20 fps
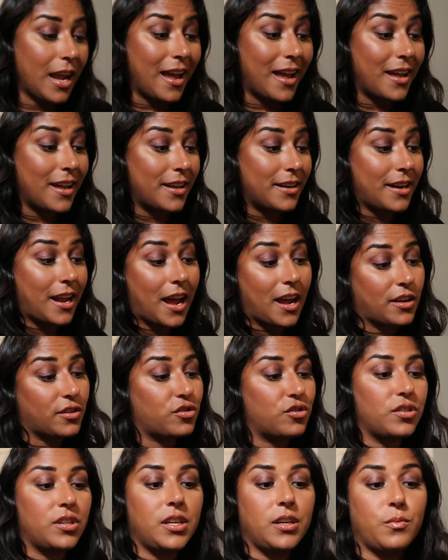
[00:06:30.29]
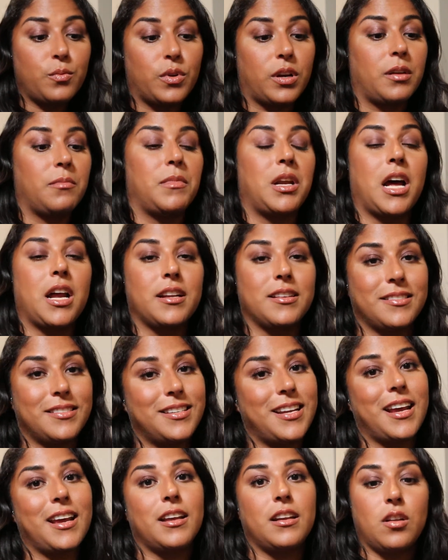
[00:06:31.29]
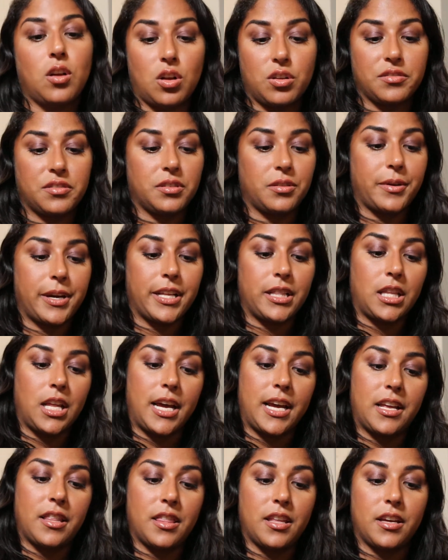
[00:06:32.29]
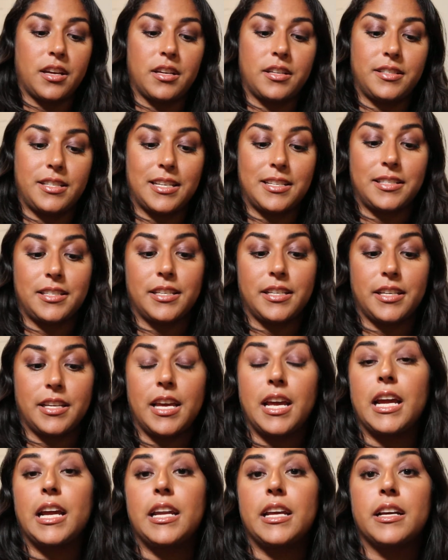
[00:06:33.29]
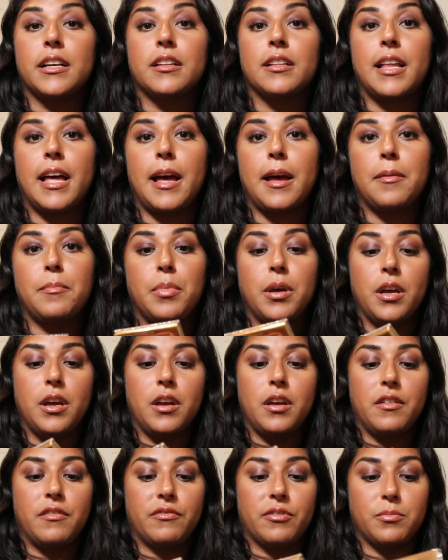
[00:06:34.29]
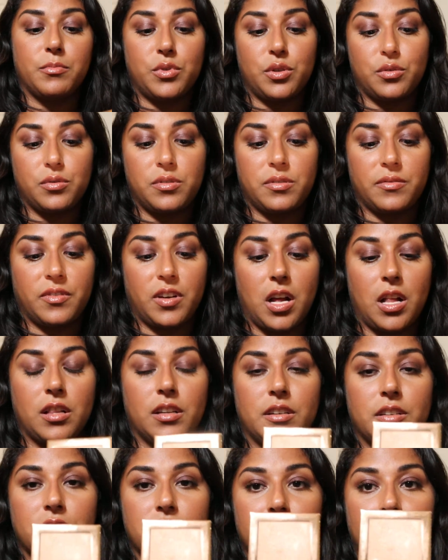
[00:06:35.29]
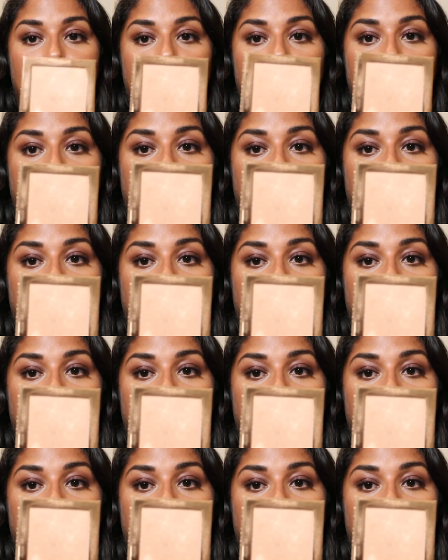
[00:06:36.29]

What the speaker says: And actually, when I'm not as tan, also I like the Desi and Katie collab from Dose of Colors called